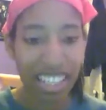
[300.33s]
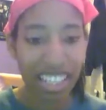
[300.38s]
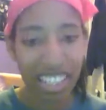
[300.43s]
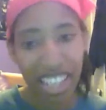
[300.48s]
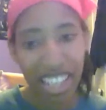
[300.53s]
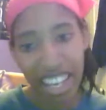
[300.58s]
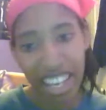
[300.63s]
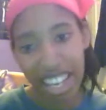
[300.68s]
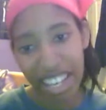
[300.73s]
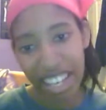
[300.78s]

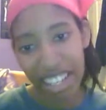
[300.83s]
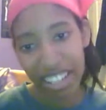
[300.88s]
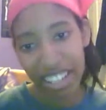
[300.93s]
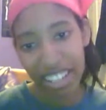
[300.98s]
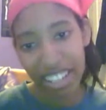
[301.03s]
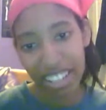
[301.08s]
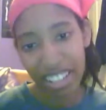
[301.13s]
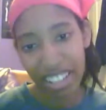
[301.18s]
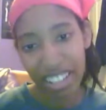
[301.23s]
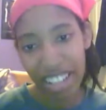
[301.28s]
Dead,
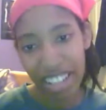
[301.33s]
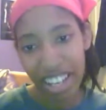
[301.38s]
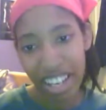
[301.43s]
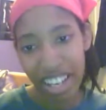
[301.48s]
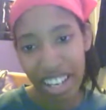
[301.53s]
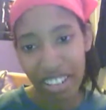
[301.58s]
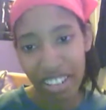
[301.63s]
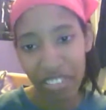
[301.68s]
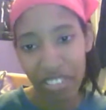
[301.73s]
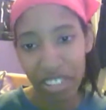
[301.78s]

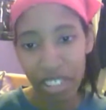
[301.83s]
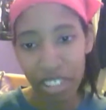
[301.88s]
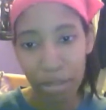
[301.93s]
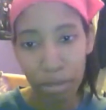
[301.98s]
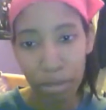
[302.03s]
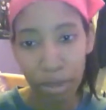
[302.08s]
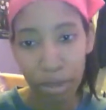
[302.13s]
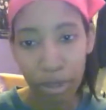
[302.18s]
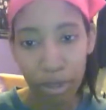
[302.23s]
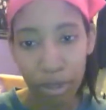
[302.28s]
Live,
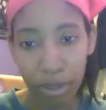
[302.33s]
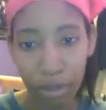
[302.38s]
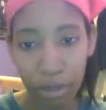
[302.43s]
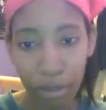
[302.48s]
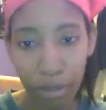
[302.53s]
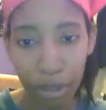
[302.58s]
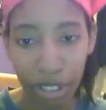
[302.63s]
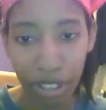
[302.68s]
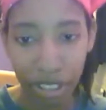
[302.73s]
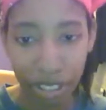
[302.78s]
Limbo,
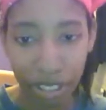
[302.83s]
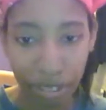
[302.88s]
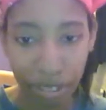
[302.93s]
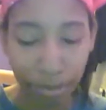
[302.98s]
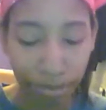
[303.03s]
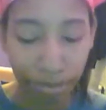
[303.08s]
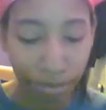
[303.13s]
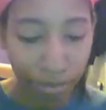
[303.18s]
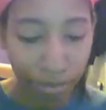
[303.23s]
whatnot.